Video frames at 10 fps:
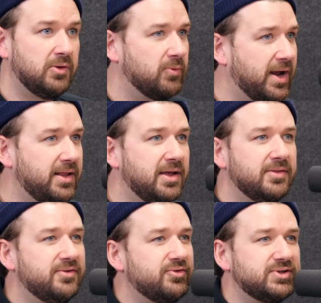Right?
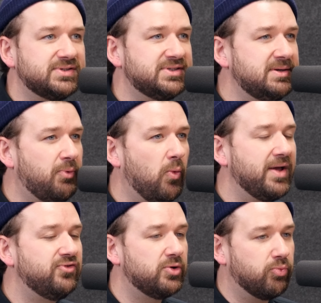These are just simple
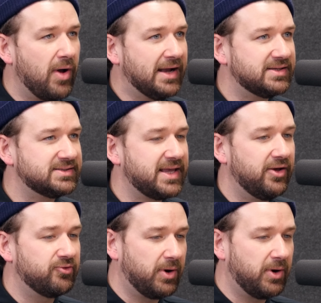ways you could practice scales,